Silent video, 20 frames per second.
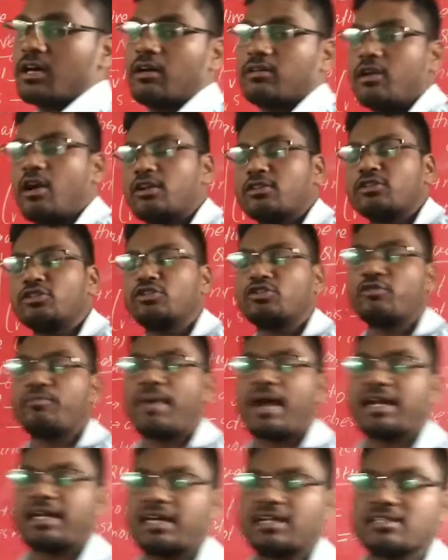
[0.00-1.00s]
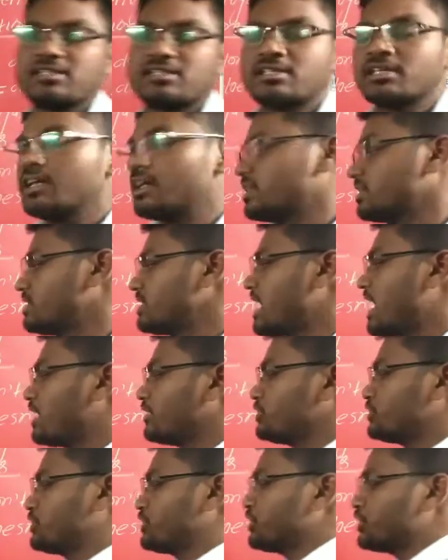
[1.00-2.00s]
or not the two patterns, there
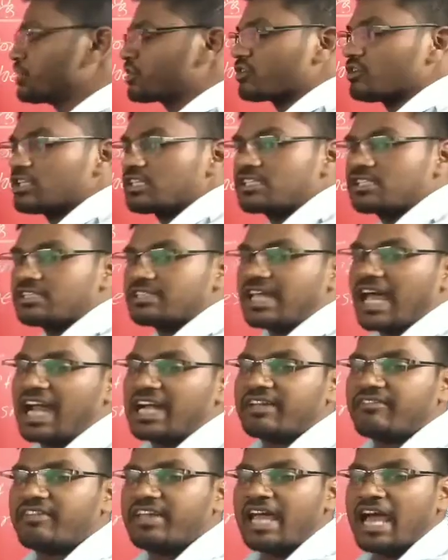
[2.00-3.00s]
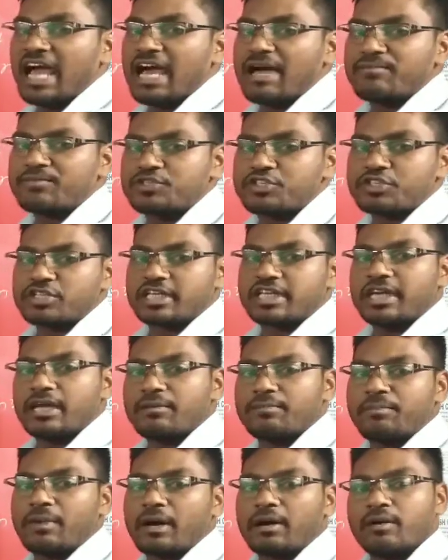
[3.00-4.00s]
are two rules that we have to
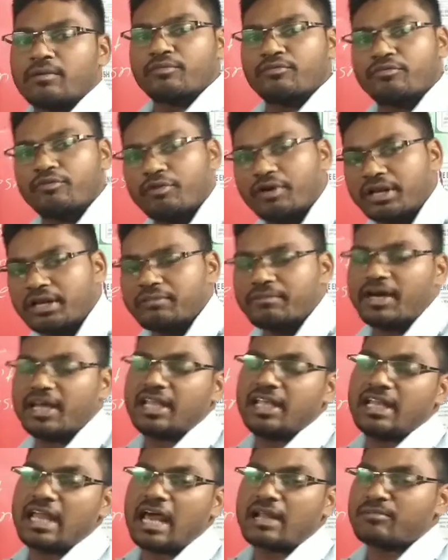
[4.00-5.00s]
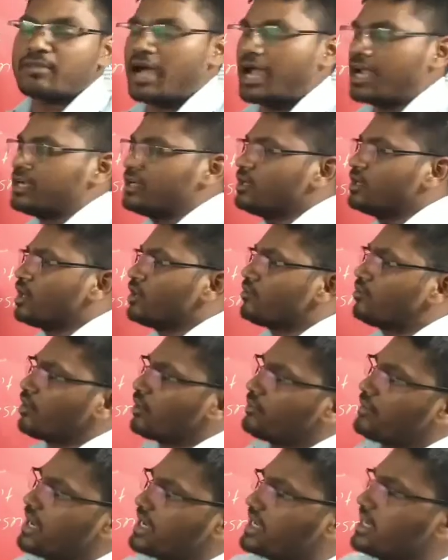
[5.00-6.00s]
keep forever in our mind for
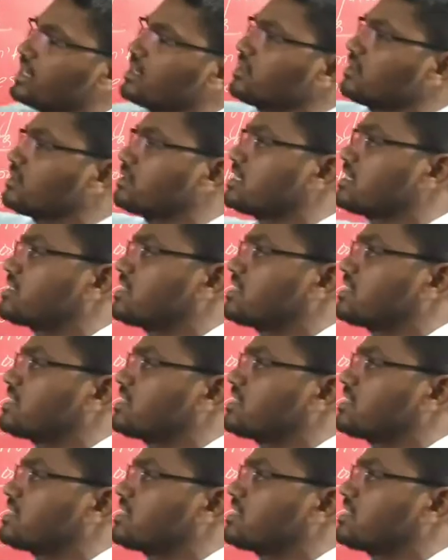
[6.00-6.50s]
making the